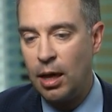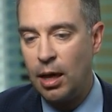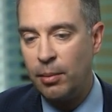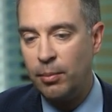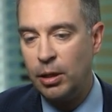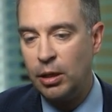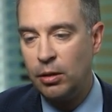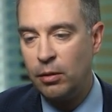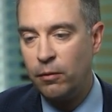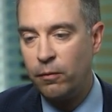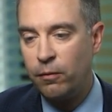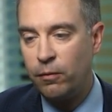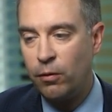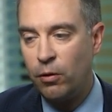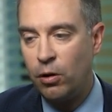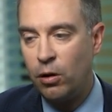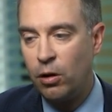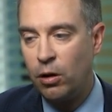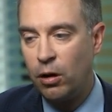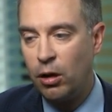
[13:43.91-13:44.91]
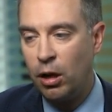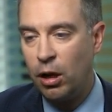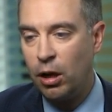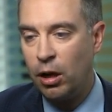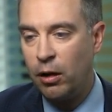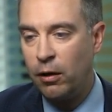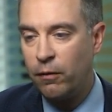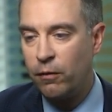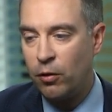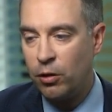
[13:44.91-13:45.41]
I mean, for
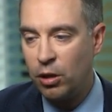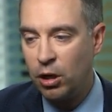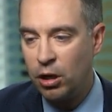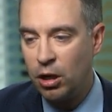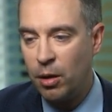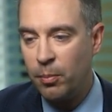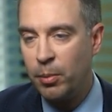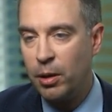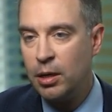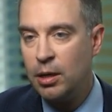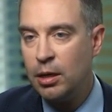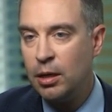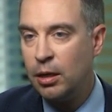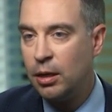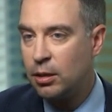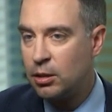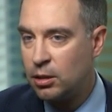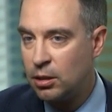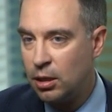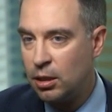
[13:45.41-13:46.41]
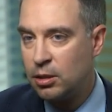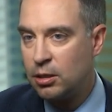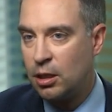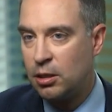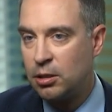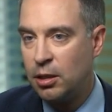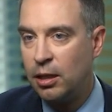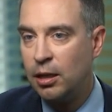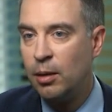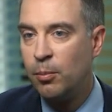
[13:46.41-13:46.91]
the company, it's
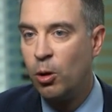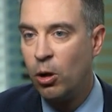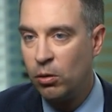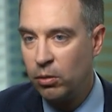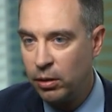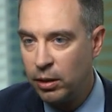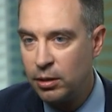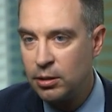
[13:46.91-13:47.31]
sustainable.